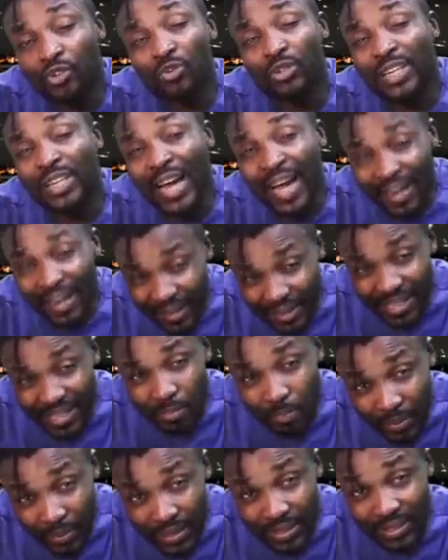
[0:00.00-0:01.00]
you the
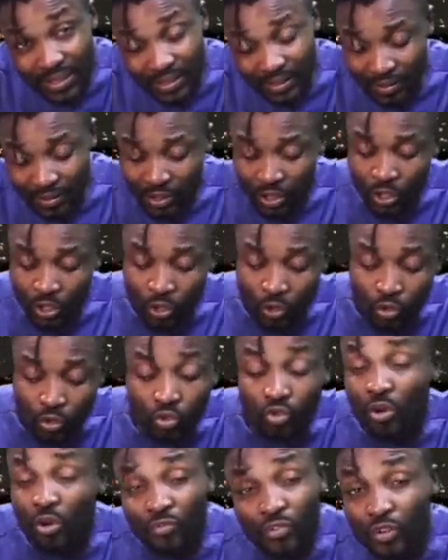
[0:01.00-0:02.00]
arrest person?
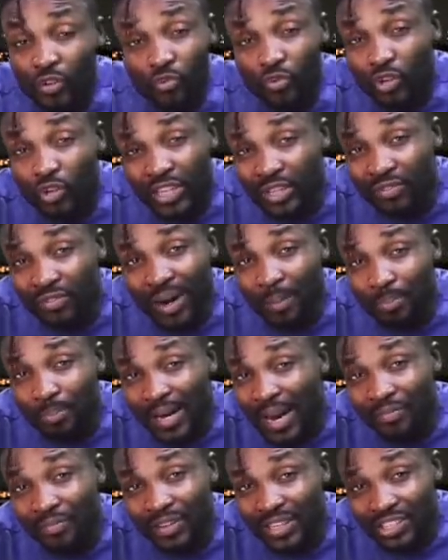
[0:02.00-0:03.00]
You don't even give them
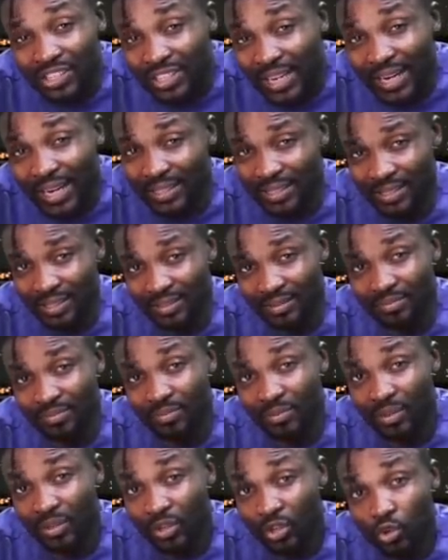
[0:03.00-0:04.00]
private jet.
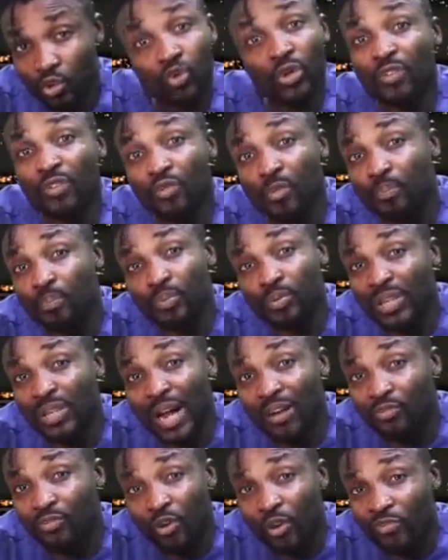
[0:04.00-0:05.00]
You don't even put
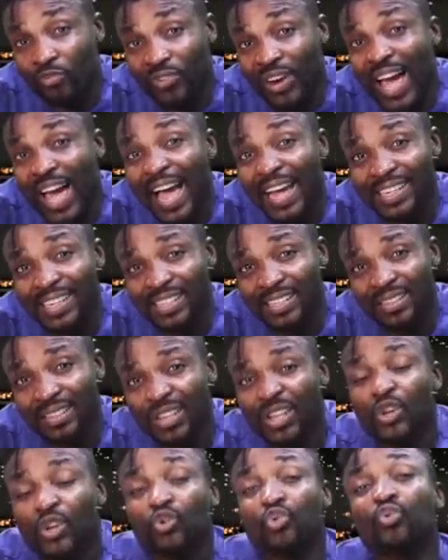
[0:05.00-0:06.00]
them for a flight.
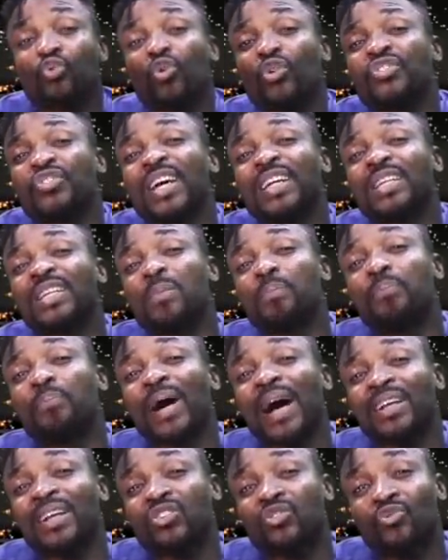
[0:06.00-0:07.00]
You can use them to
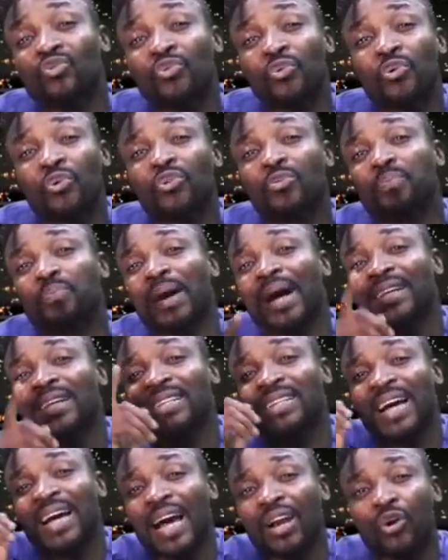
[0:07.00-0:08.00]
pass road,
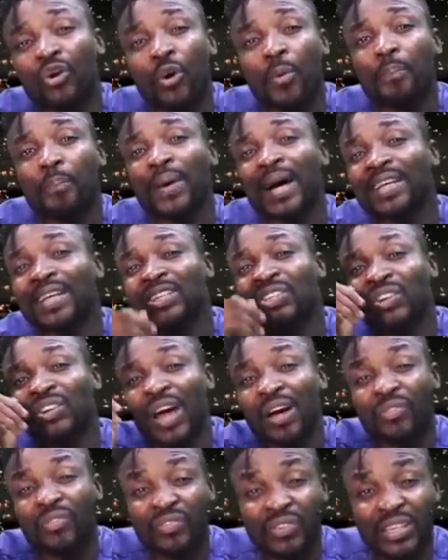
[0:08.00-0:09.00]
pass gallop, pass
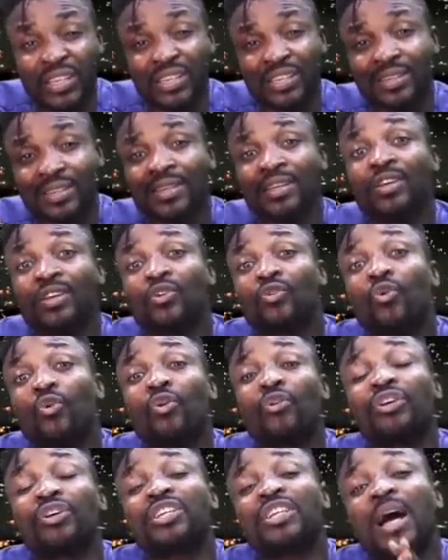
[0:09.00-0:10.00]
traffic.
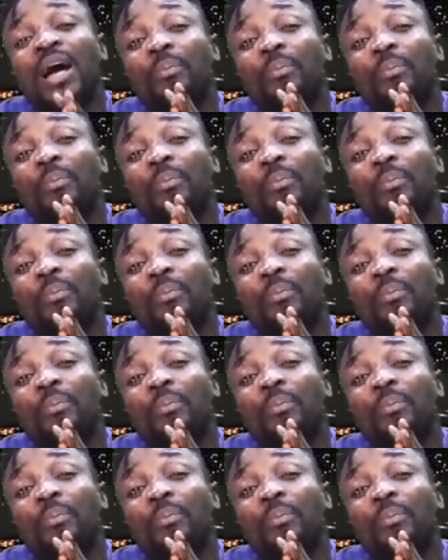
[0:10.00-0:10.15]
Call reach